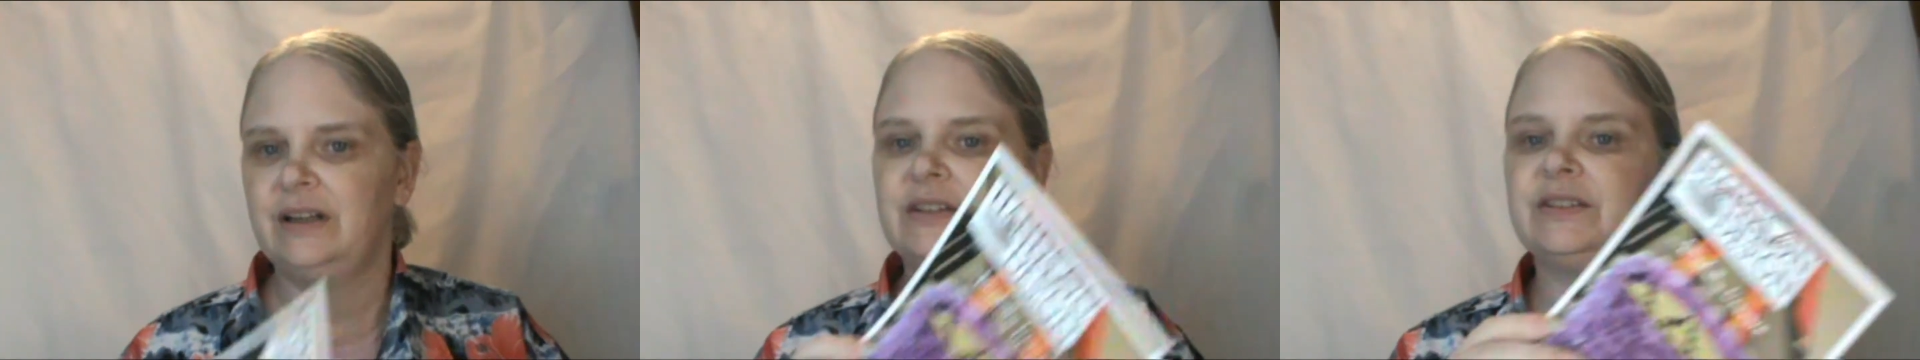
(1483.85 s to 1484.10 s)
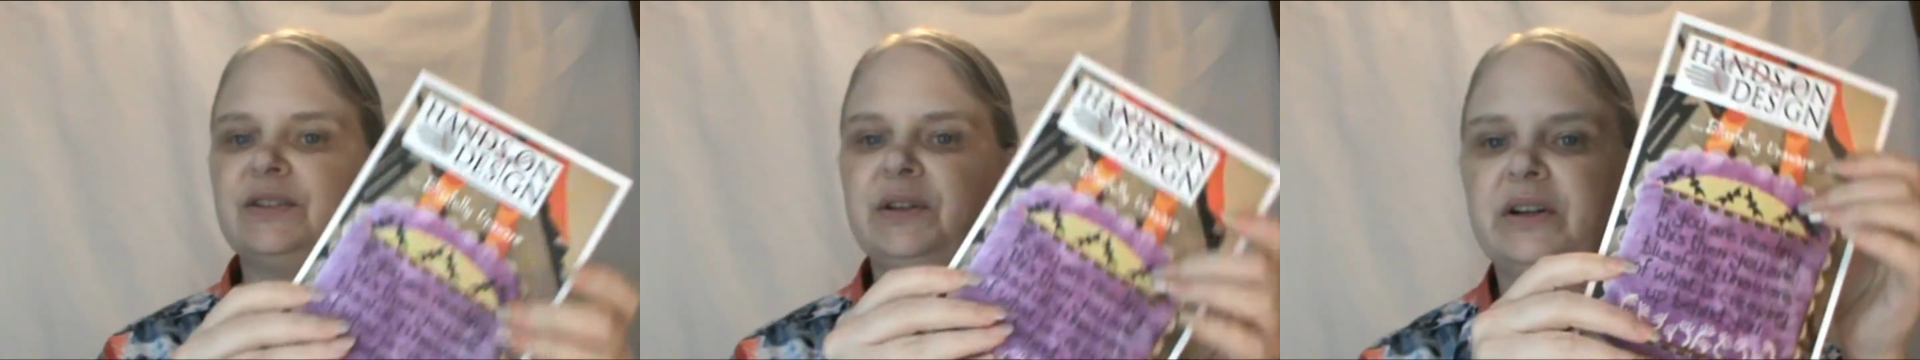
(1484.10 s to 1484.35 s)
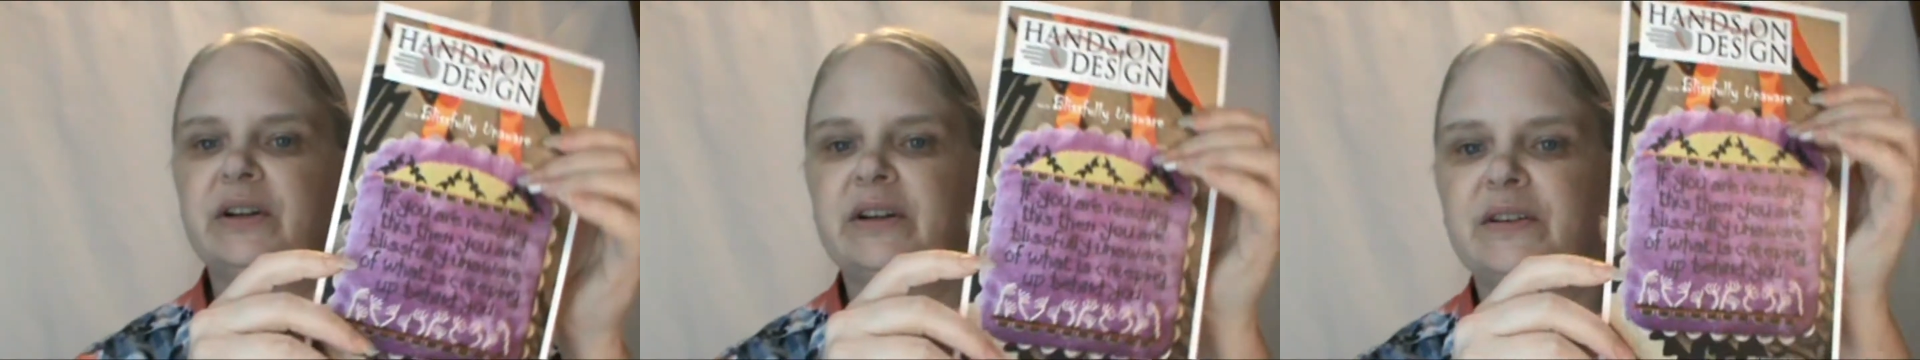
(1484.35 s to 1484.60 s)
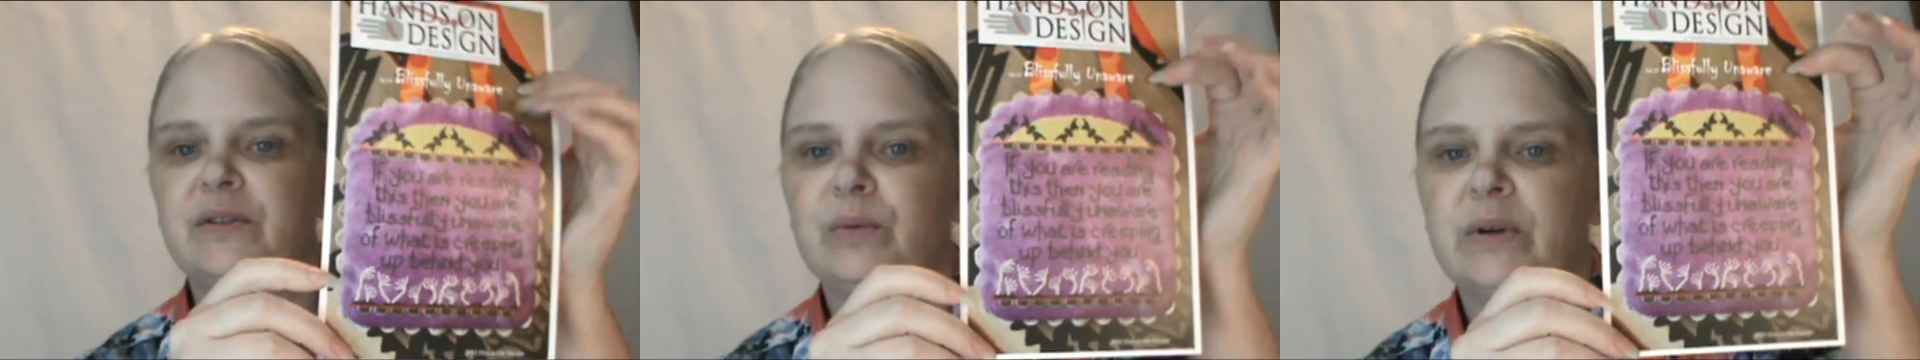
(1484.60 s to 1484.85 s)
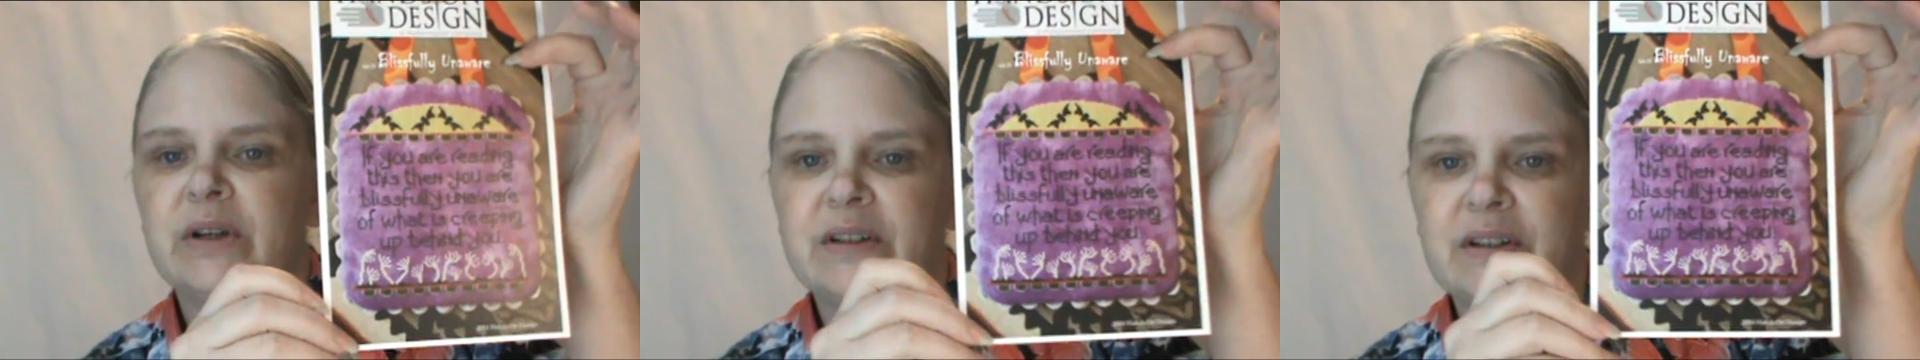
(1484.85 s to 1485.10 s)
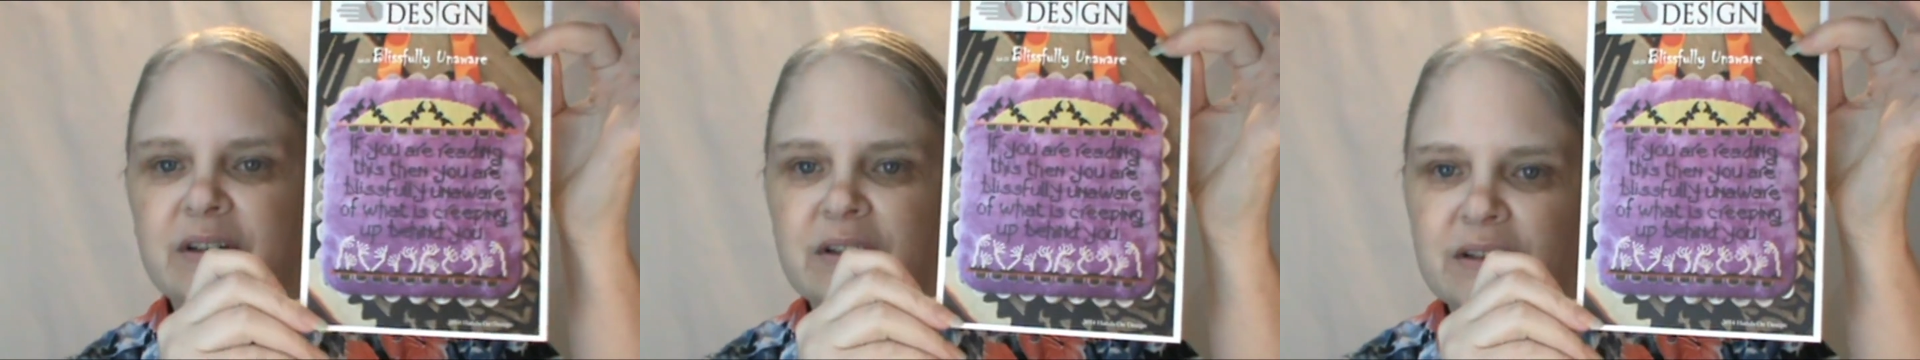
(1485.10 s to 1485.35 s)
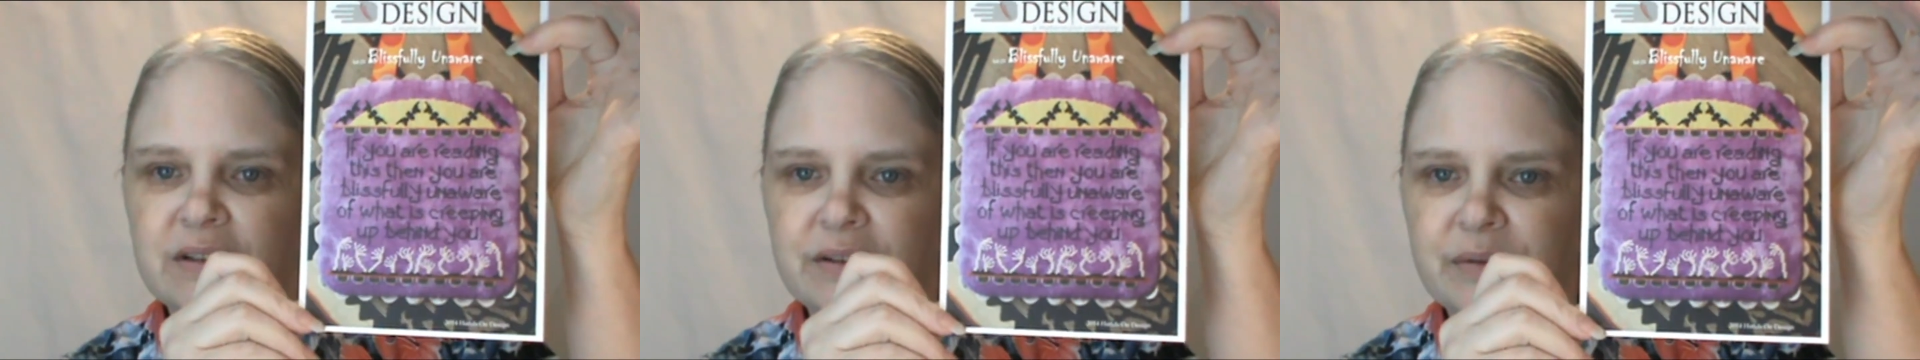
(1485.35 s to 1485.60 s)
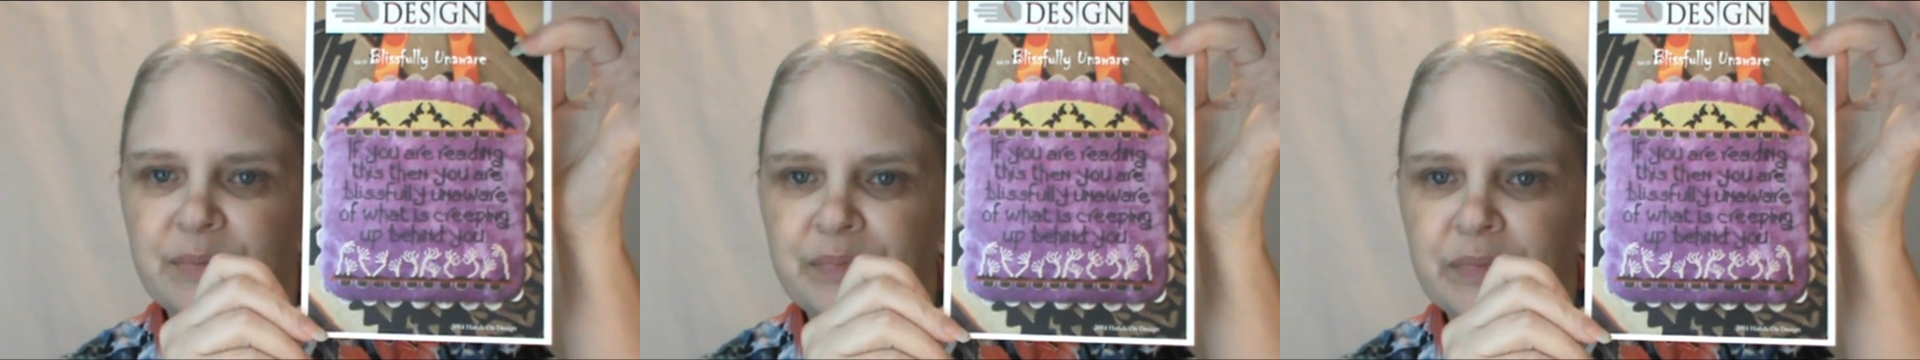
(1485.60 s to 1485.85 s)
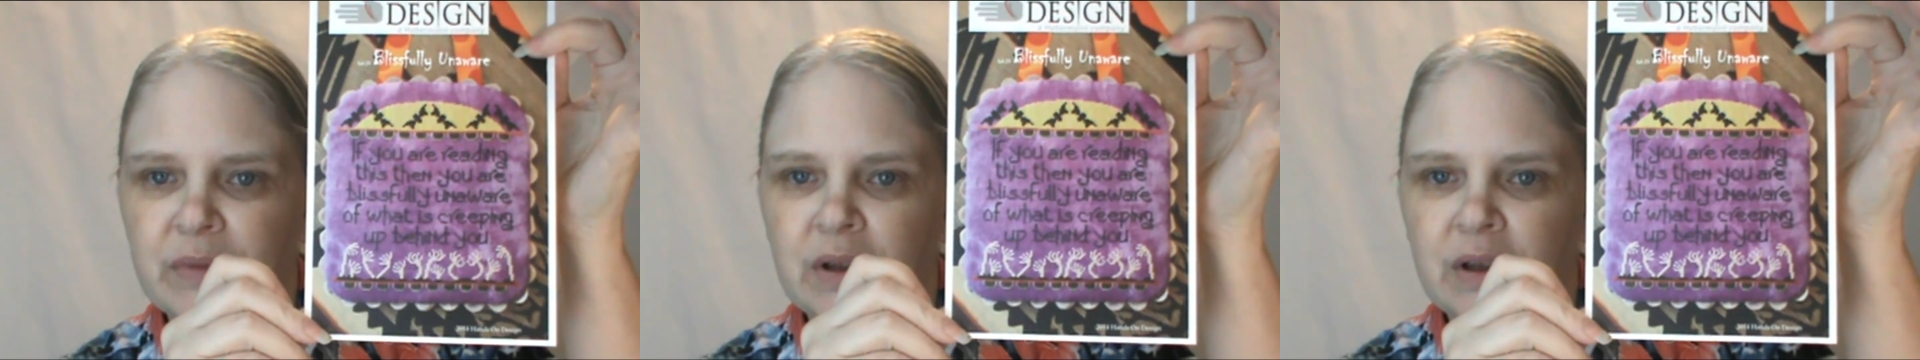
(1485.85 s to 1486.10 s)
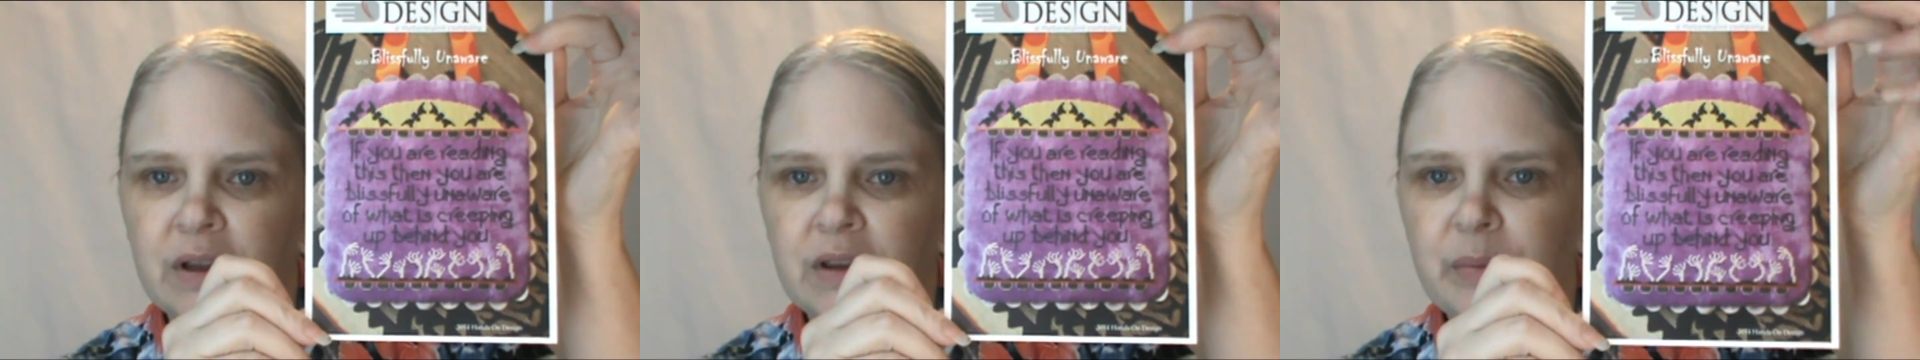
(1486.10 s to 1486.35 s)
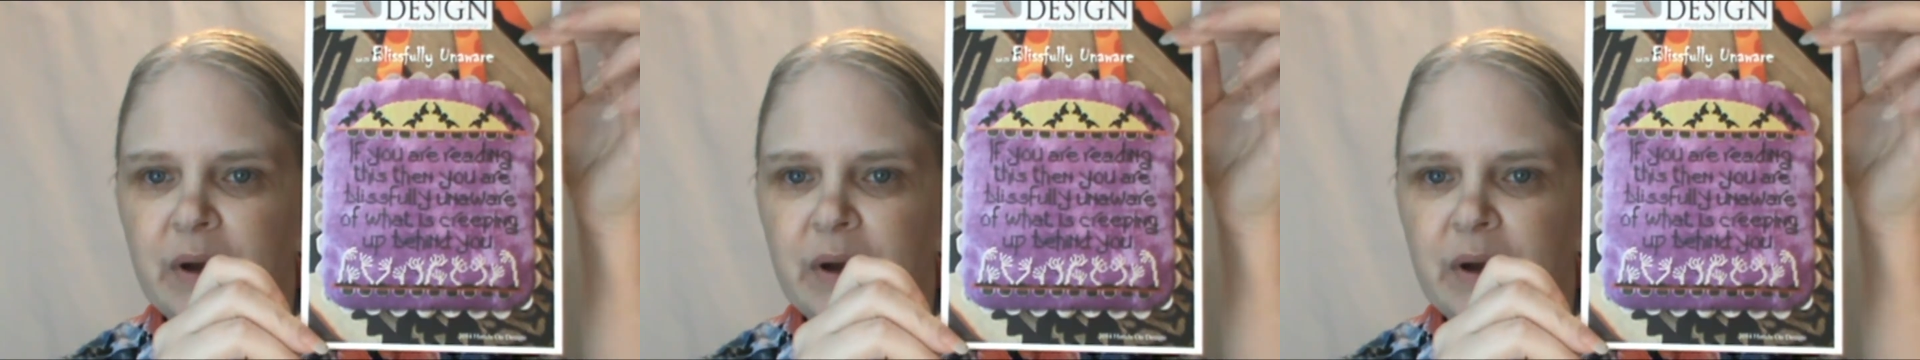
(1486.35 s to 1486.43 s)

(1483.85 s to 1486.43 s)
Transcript: So here is what the